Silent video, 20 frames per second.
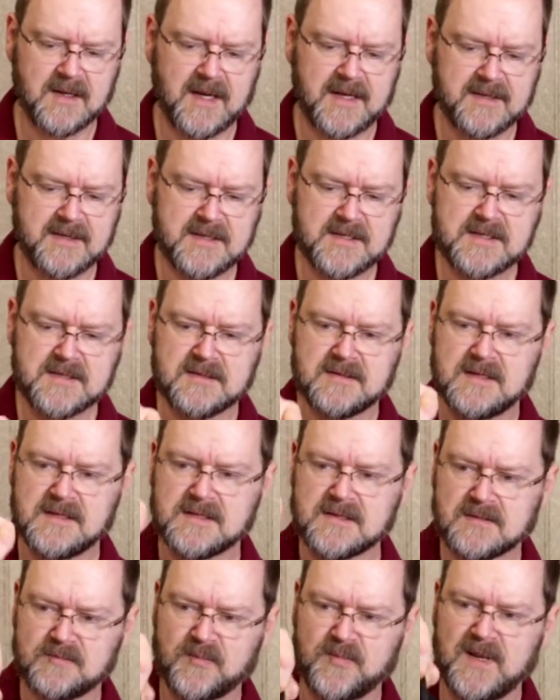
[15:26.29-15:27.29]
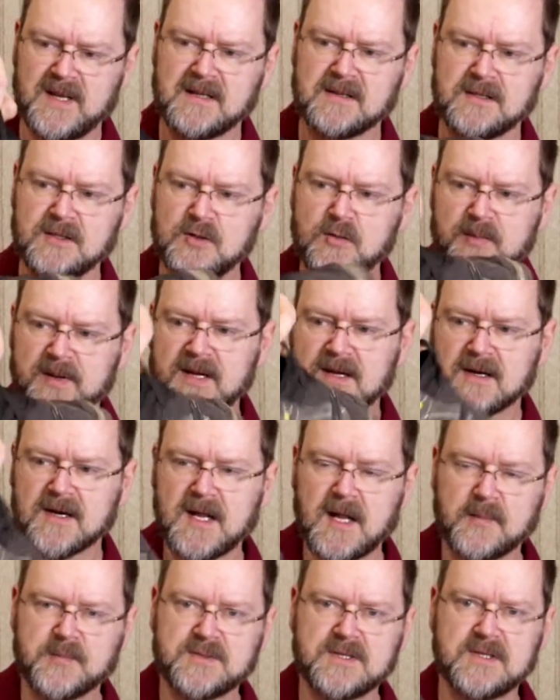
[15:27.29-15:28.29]
This big loop here
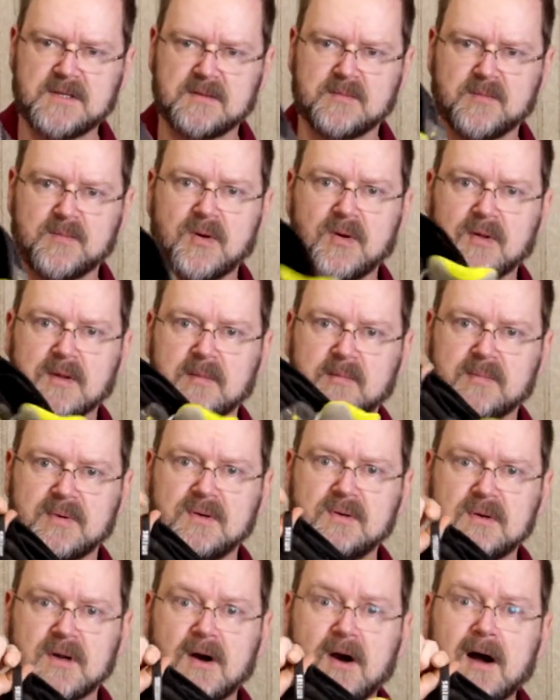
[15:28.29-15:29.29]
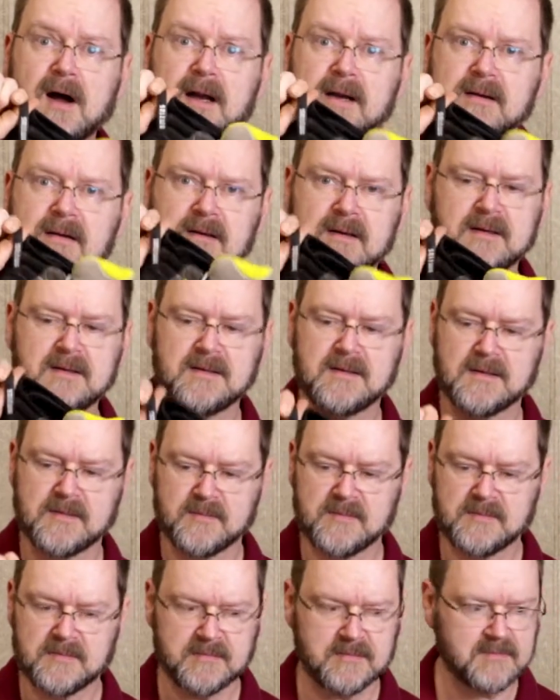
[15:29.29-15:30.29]
helps you pull the boot on.
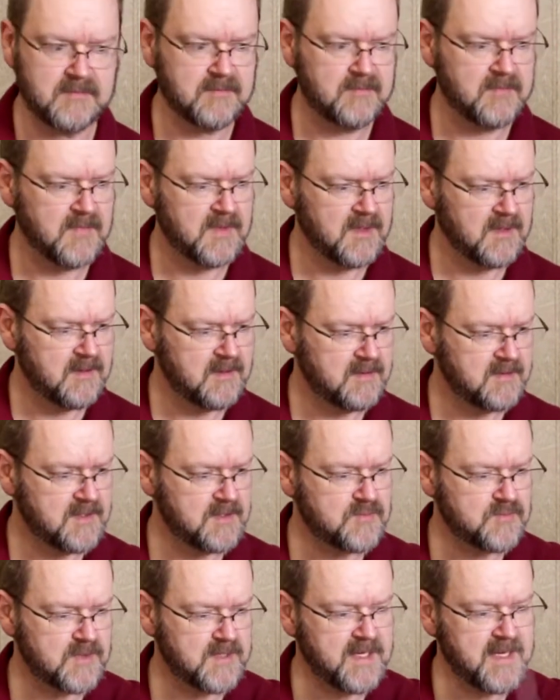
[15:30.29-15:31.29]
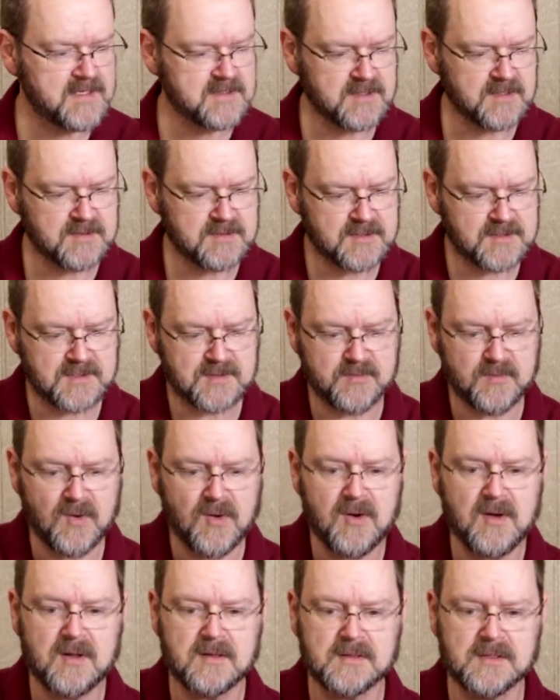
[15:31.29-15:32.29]
This one has a
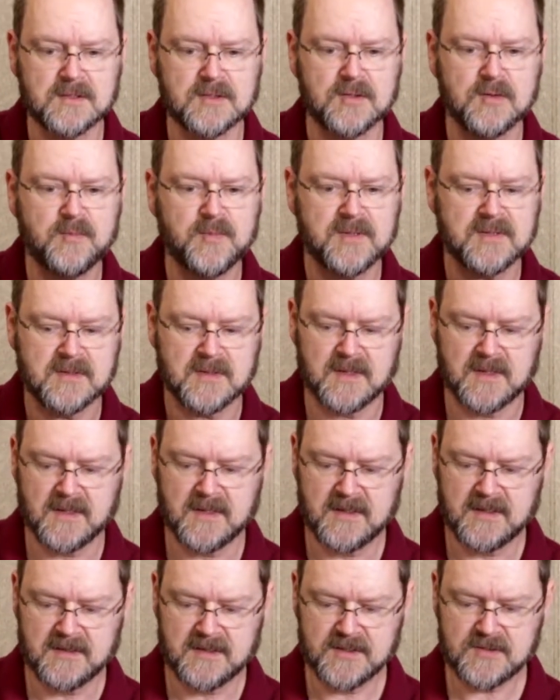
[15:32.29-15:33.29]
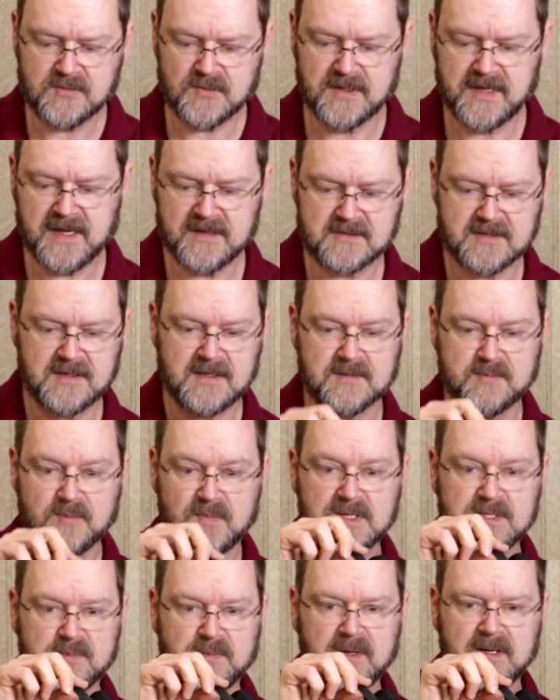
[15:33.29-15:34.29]
small loop. This one has a
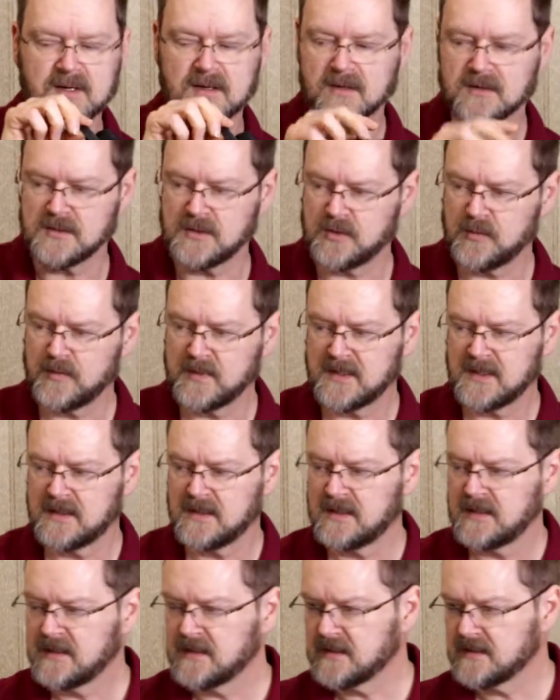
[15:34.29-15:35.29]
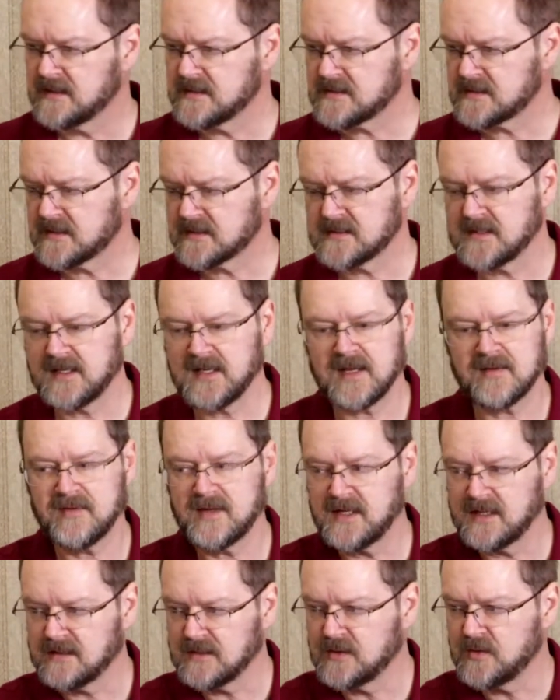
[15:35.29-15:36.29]
much bigger loop. This doesn't have
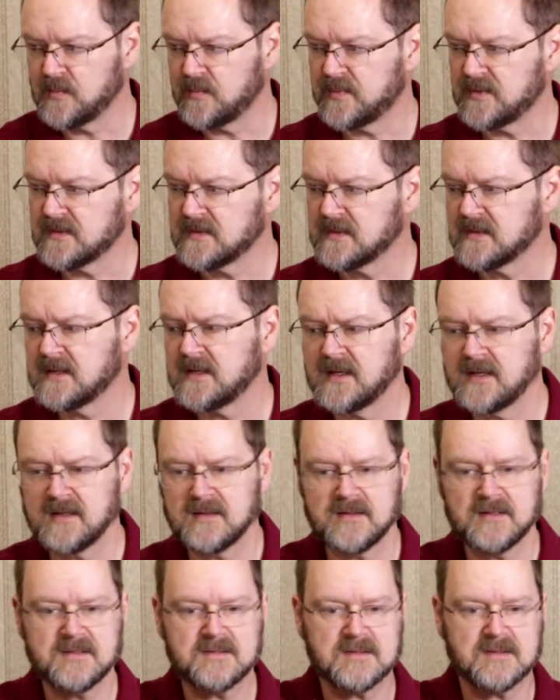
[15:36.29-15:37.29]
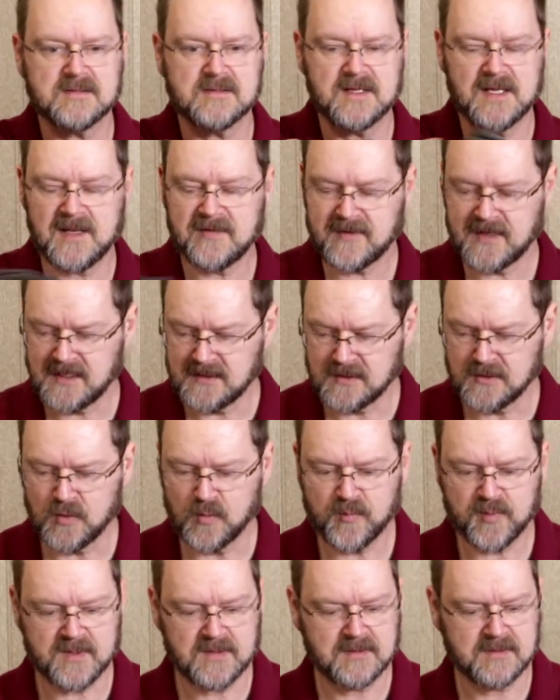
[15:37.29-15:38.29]
any loop. This doesn't have any loop.